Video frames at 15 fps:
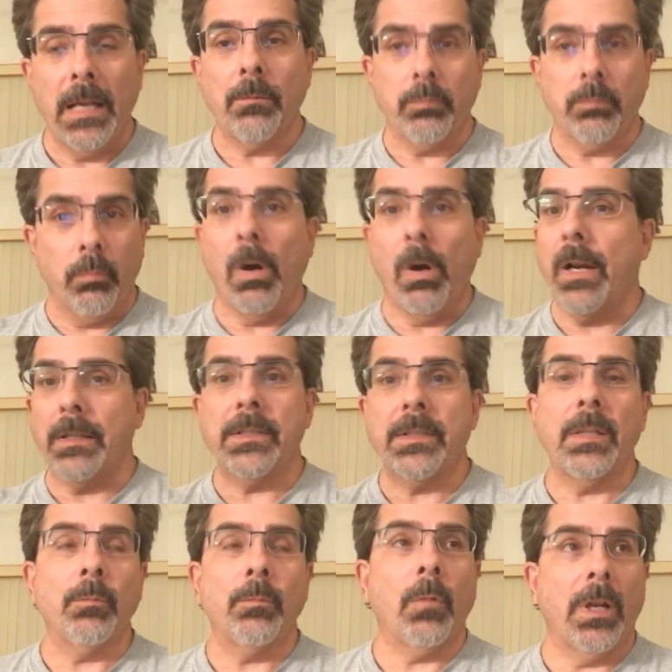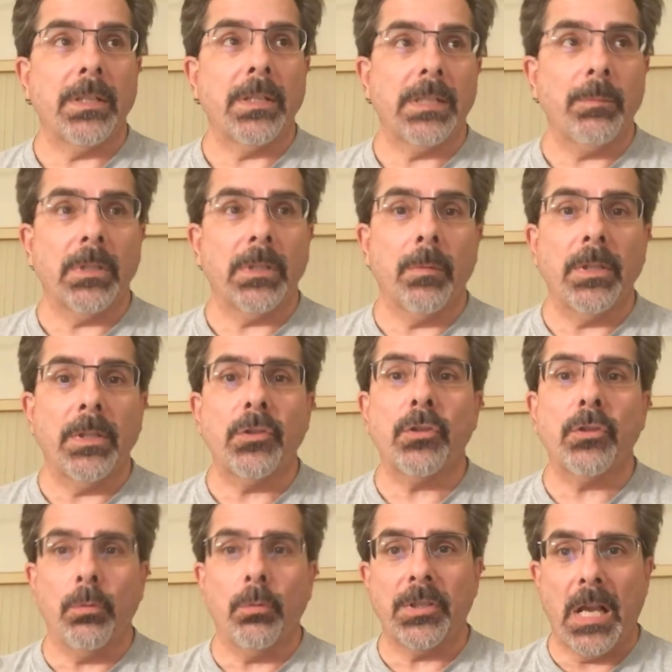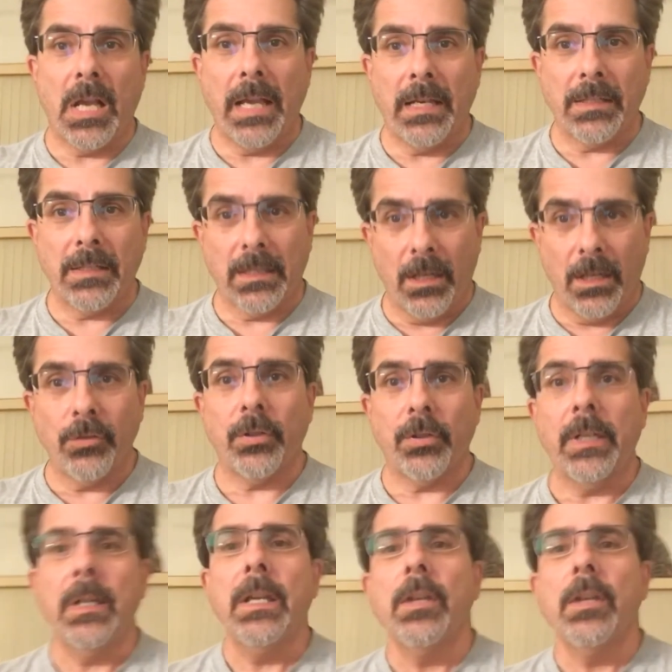want to seem to commit suicide as a country.